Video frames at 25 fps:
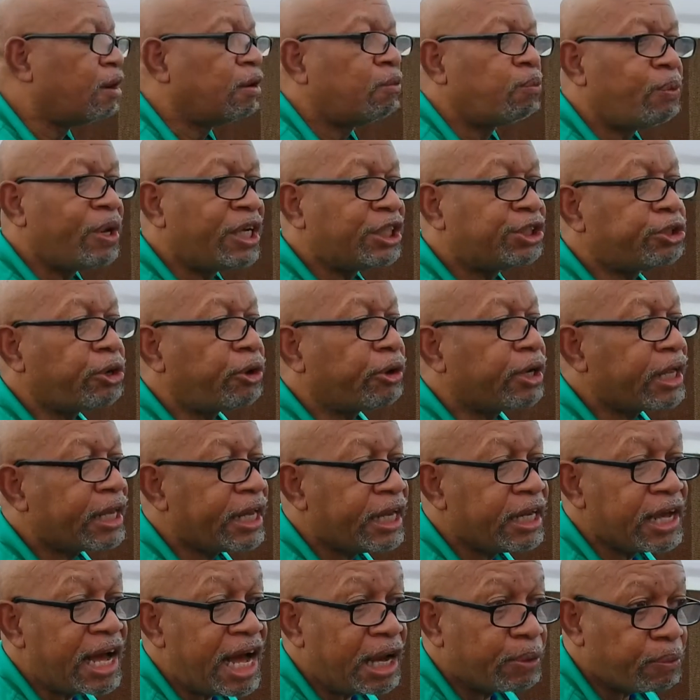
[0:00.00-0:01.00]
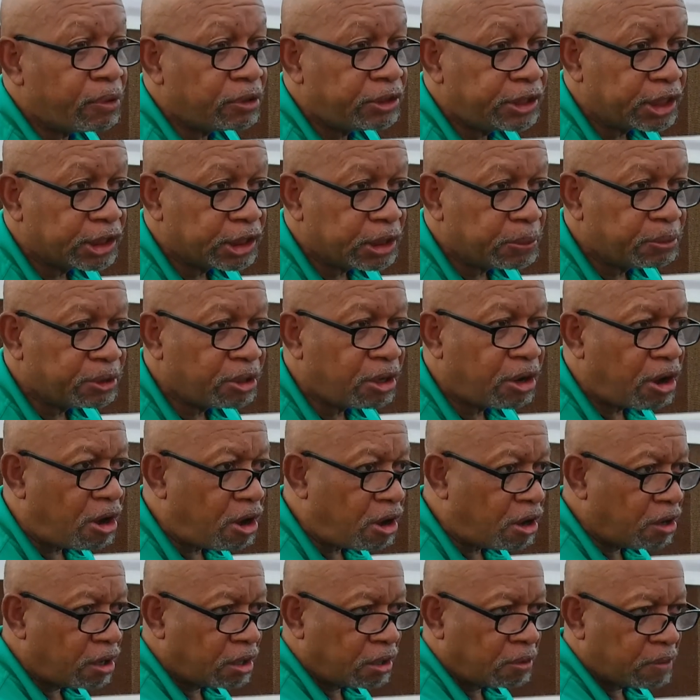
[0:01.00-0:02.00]
recirculating aqua systems are
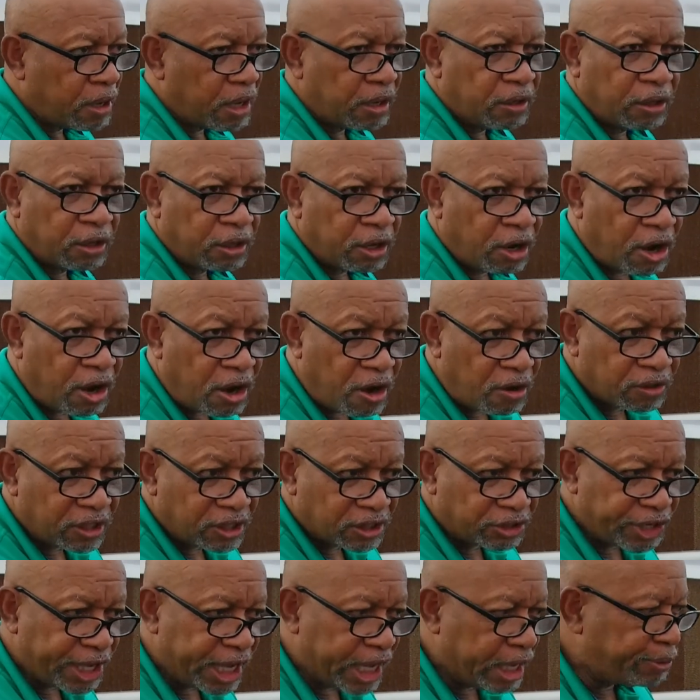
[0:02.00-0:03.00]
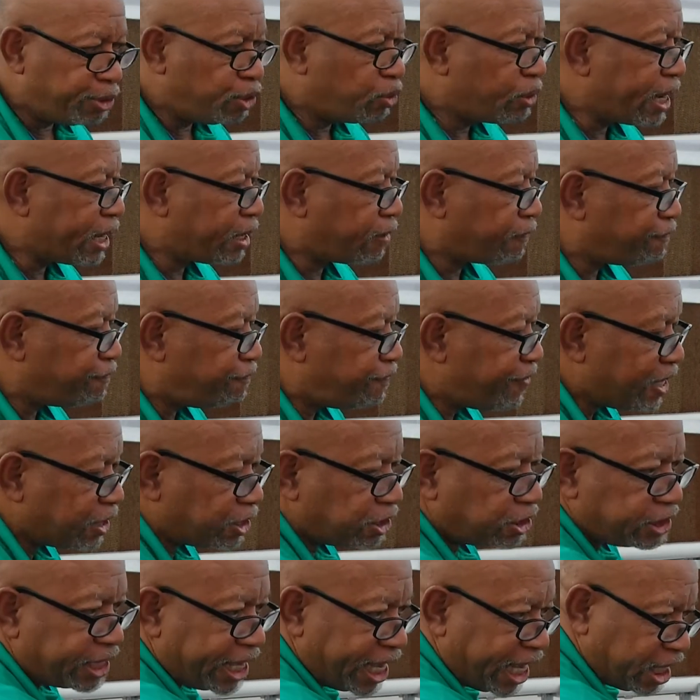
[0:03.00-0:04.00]
all the same. You've got a fish
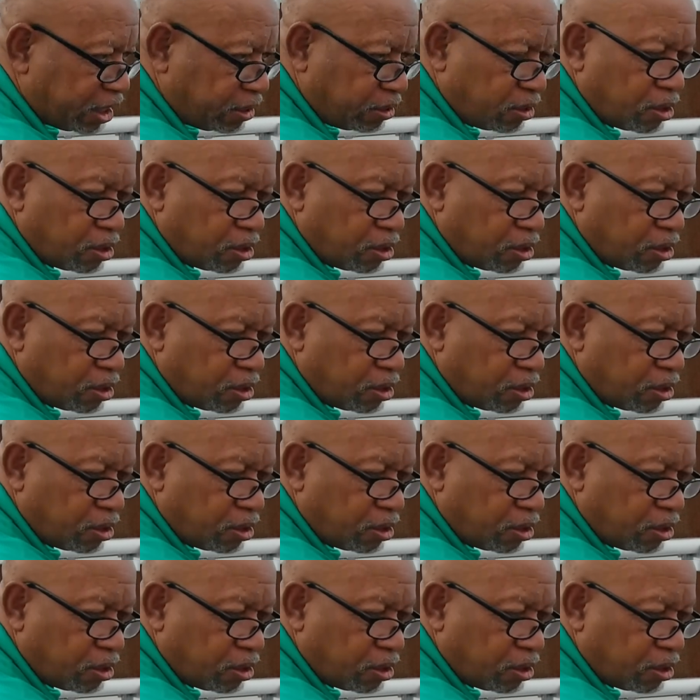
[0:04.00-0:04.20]
tank,